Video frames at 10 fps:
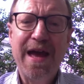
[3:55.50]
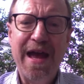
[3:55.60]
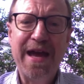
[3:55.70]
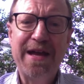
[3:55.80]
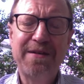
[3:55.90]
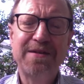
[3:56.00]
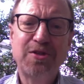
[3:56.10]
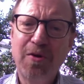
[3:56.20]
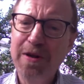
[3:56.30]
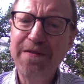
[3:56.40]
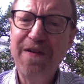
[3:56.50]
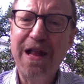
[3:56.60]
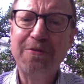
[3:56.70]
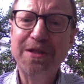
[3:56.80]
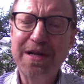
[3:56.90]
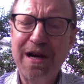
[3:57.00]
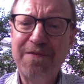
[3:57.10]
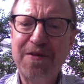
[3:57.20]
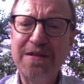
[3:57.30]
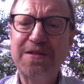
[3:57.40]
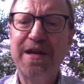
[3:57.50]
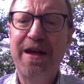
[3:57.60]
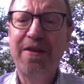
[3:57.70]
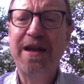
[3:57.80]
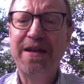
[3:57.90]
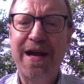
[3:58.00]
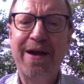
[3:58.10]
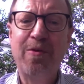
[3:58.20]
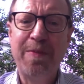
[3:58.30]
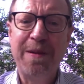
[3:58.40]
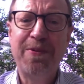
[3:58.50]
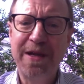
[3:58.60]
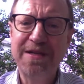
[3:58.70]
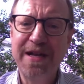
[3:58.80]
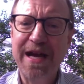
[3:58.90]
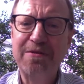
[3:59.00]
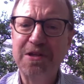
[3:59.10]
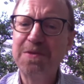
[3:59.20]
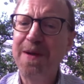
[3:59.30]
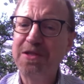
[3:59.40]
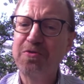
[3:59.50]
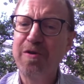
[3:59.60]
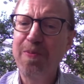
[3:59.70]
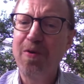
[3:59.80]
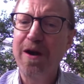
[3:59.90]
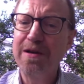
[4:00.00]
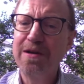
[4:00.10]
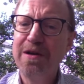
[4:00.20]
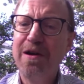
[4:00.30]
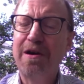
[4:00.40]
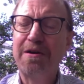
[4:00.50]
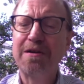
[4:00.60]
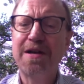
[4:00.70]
And shortly following the conference, Elliott and I will be putting together a special report on our